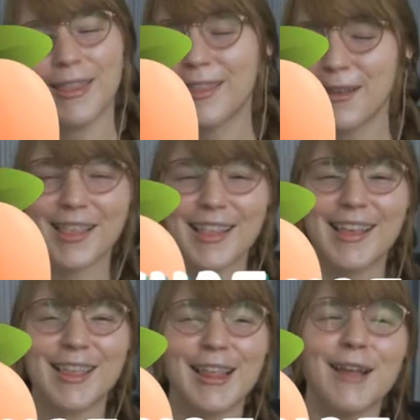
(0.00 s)
this
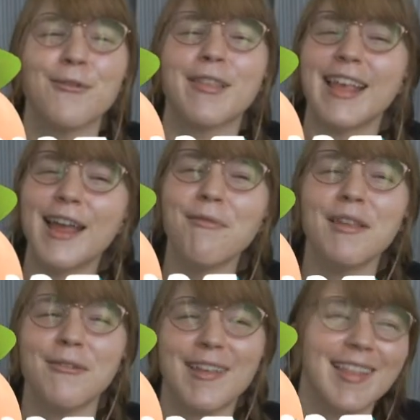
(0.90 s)
just like for
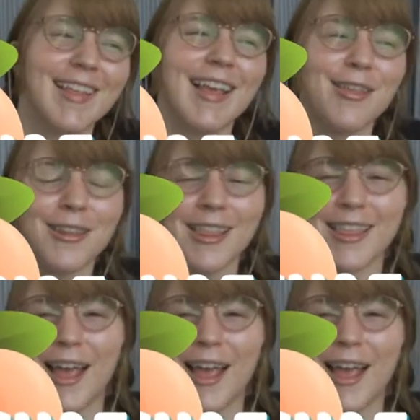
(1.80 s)
safety reasons, I shouldn't say